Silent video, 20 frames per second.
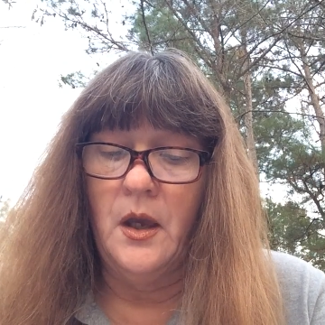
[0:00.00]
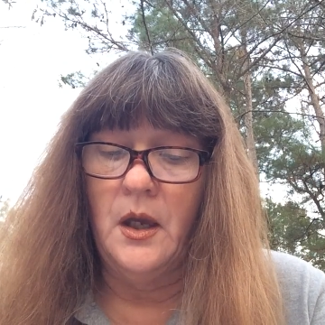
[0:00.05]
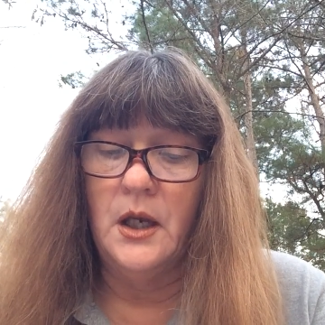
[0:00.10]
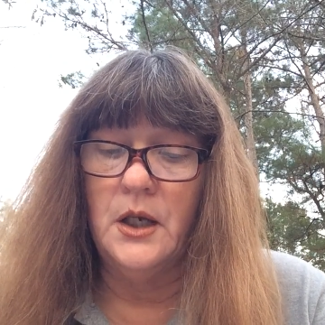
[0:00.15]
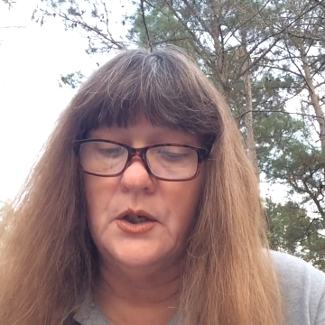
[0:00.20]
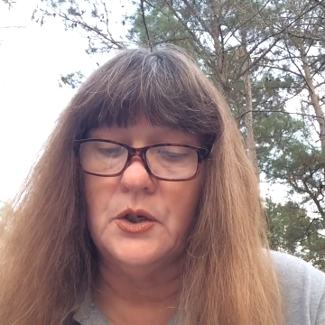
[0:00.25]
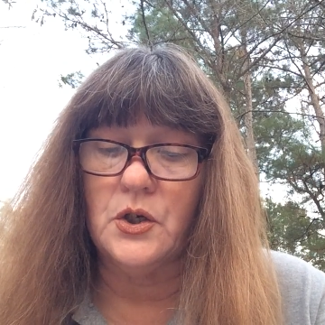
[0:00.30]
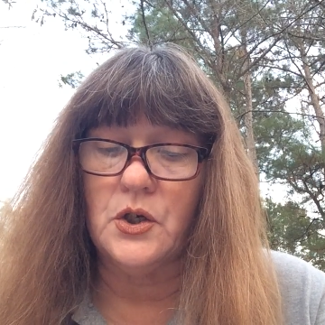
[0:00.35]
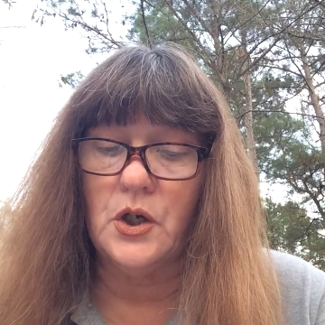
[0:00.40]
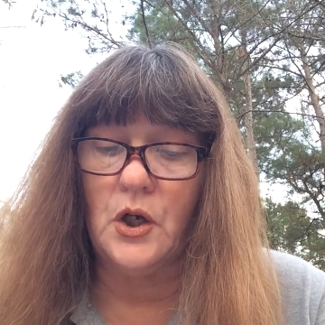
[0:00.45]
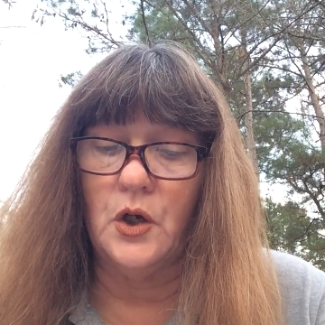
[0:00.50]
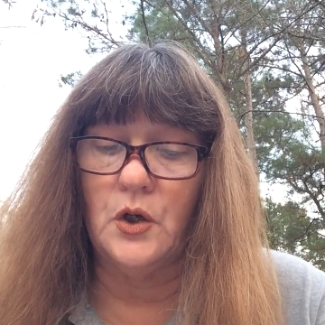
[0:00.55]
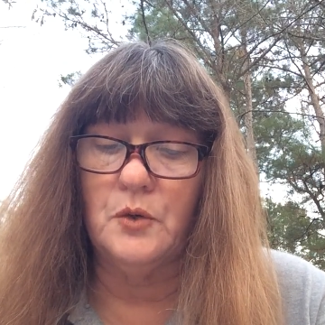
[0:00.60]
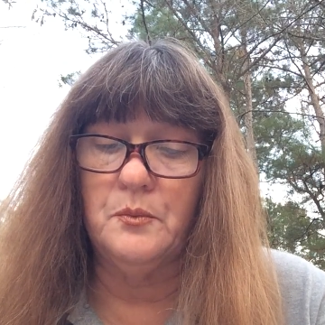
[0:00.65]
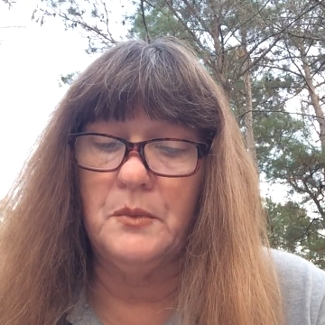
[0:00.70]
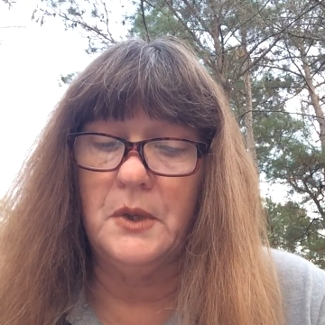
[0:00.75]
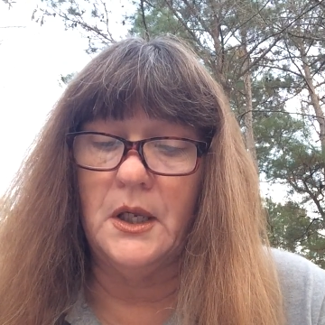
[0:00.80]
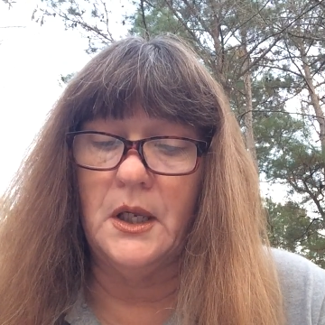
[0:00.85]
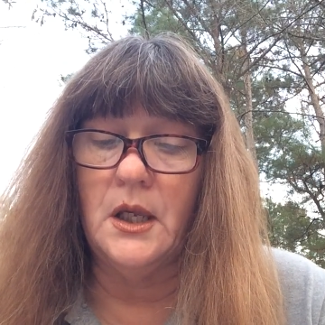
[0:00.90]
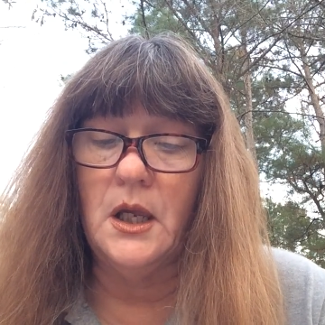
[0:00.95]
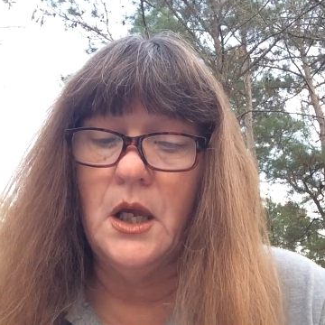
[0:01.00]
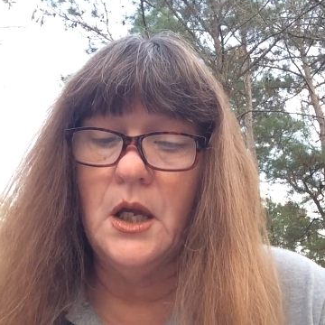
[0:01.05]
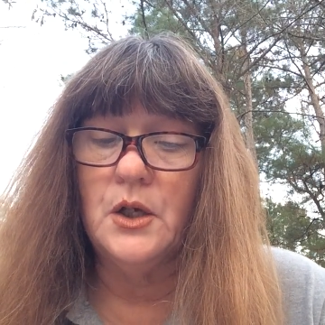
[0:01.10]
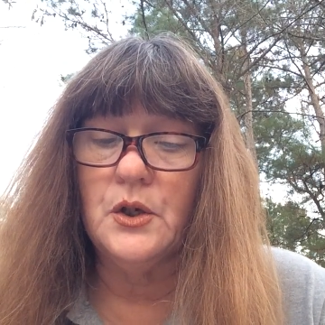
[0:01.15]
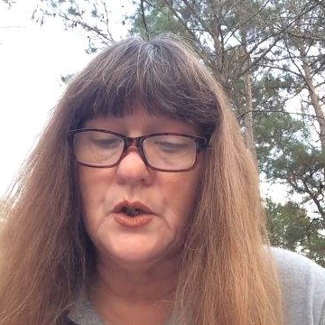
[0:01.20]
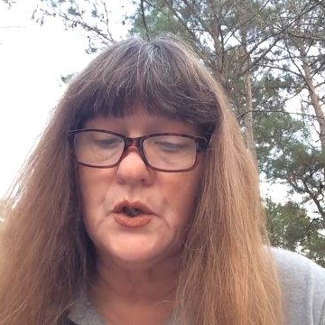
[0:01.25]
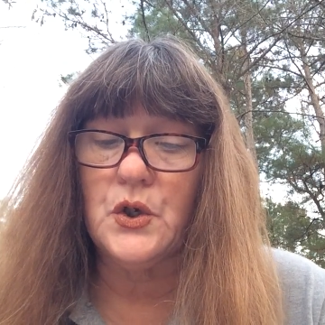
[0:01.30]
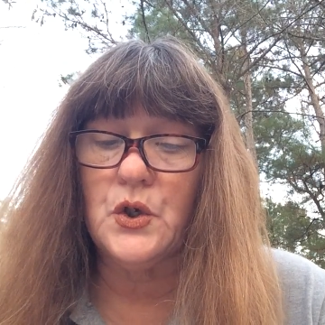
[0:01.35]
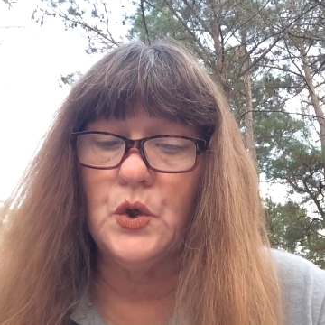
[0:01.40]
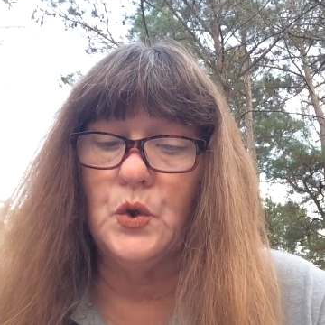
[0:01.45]
He showed me
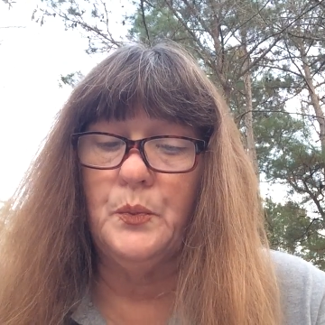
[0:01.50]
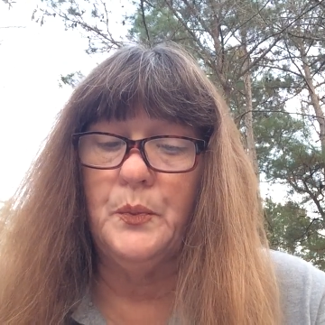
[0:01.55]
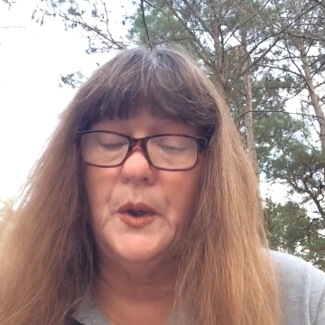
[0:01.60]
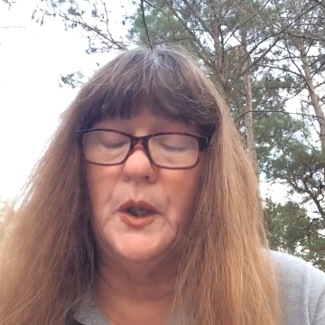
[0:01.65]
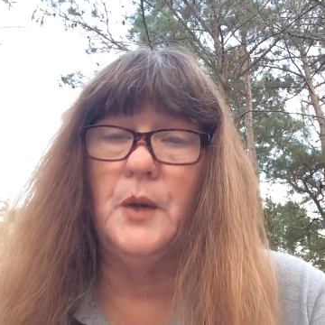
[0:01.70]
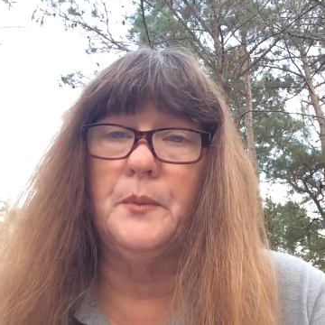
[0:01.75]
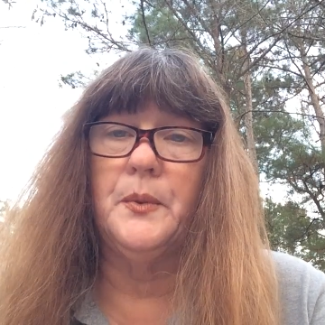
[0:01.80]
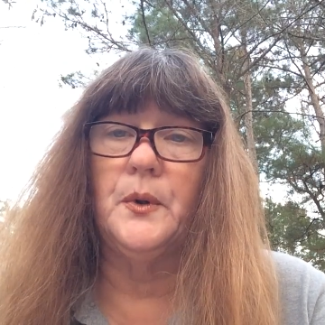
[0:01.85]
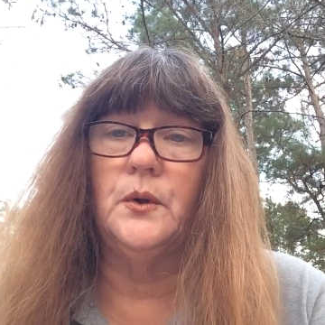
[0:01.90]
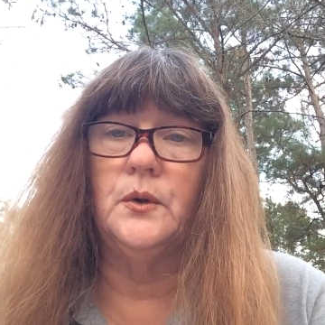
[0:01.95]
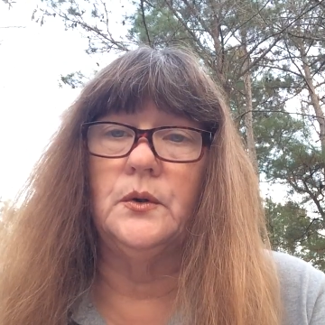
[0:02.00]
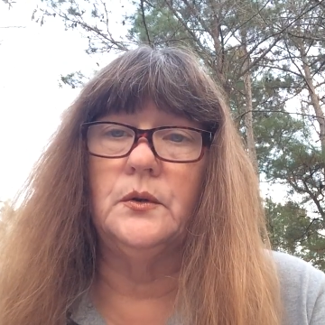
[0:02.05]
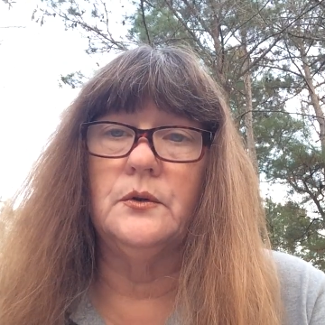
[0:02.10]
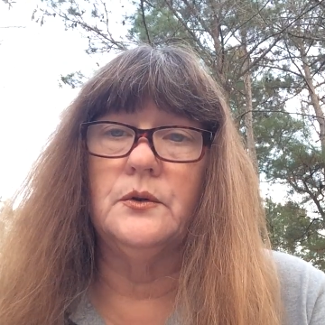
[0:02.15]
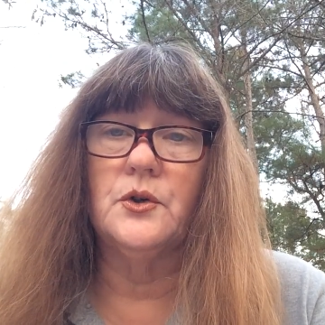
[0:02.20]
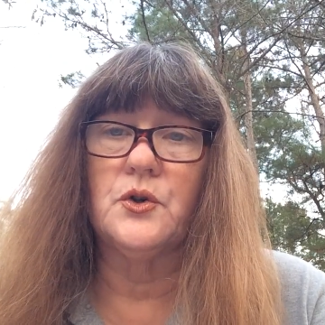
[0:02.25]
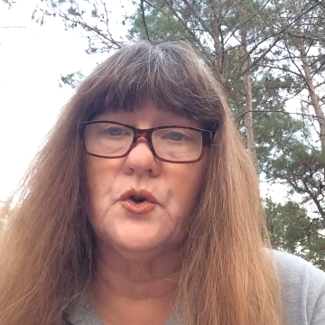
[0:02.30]
two people